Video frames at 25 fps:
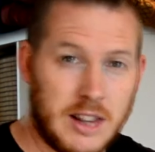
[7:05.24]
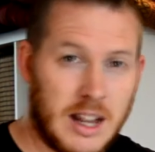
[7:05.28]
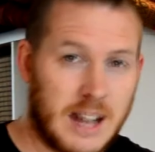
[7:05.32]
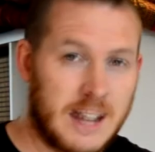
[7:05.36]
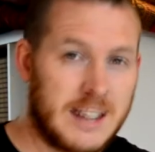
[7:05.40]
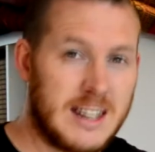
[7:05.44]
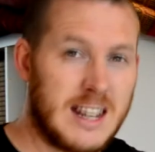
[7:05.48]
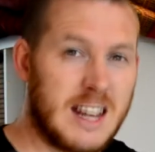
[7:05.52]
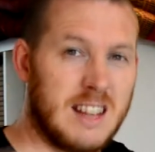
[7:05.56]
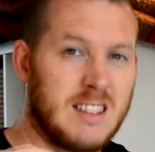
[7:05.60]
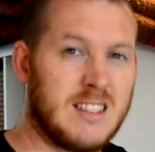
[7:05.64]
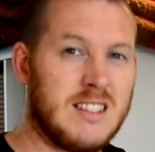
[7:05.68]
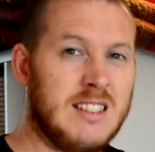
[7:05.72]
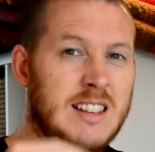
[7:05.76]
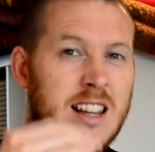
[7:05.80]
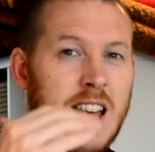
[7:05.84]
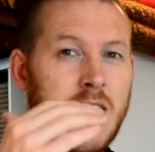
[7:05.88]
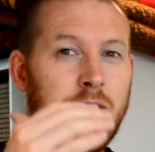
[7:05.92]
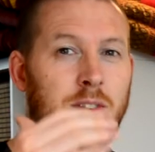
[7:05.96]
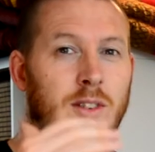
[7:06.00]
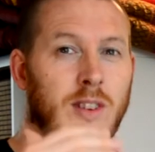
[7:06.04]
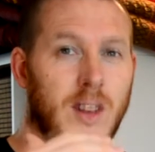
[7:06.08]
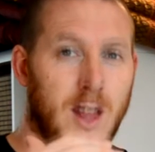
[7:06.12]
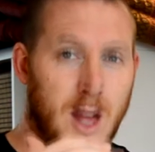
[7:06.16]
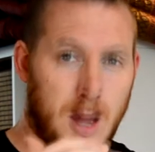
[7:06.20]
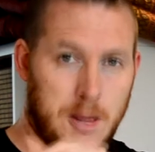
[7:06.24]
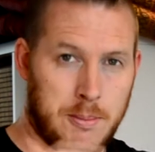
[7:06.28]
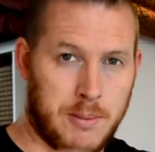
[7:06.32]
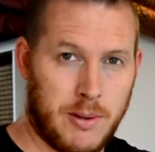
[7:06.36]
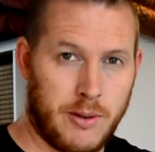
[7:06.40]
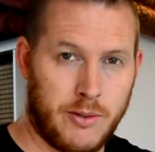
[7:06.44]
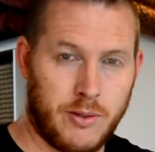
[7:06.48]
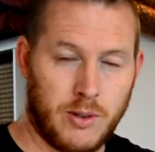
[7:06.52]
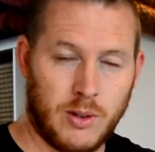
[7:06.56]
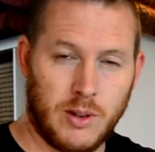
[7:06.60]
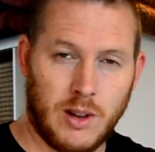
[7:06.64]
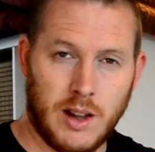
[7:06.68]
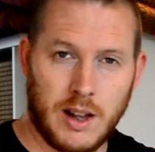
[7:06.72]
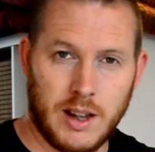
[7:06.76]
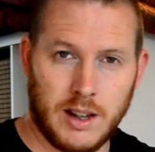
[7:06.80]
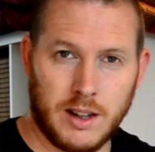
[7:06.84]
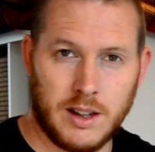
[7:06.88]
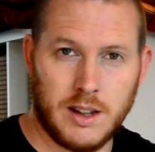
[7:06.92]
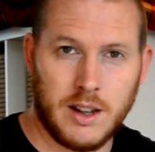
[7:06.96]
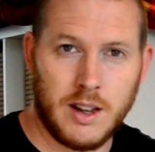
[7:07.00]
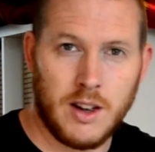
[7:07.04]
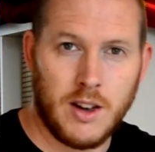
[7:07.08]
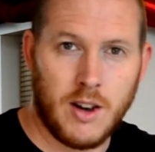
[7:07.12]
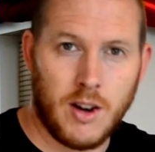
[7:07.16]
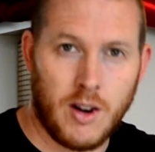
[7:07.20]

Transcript: that next level up, if you like,